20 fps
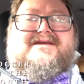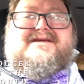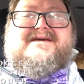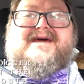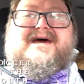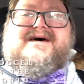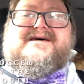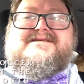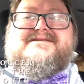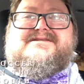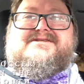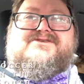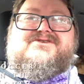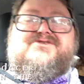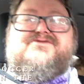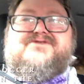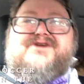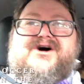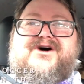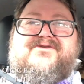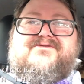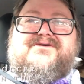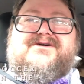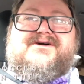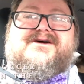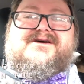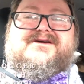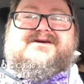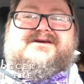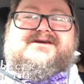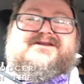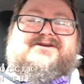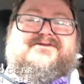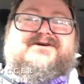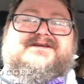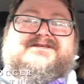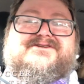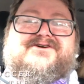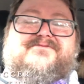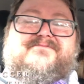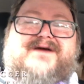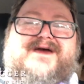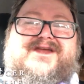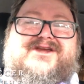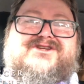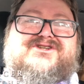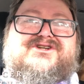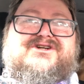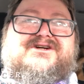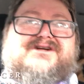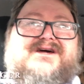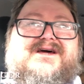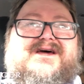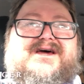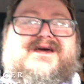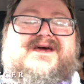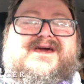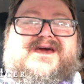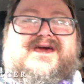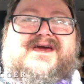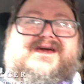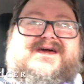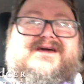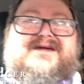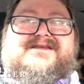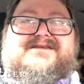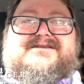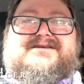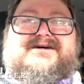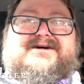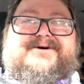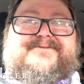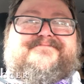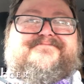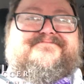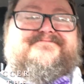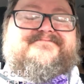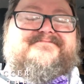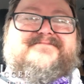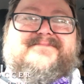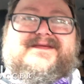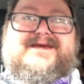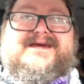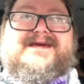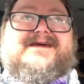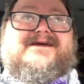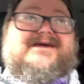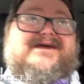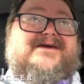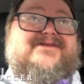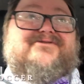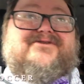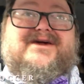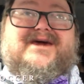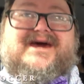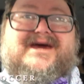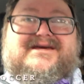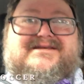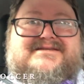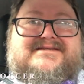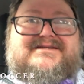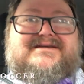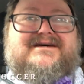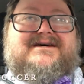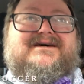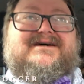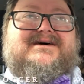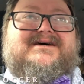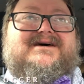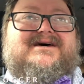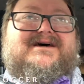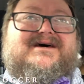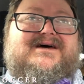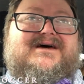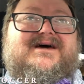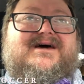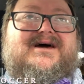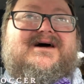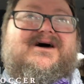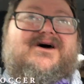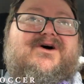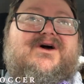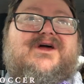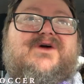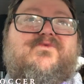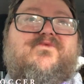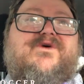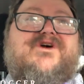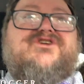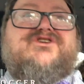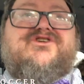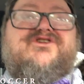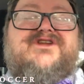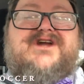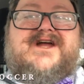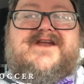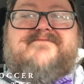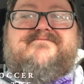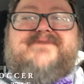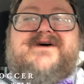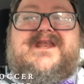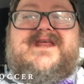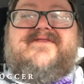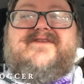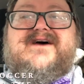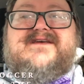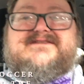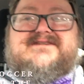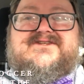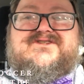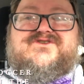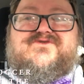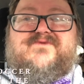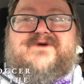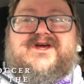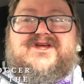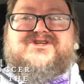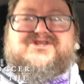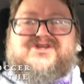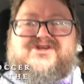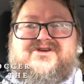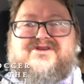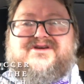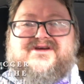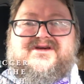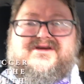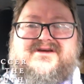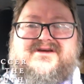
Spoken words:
guess Nuno. You know, he's our manager, and either case, we should not have been in that situation.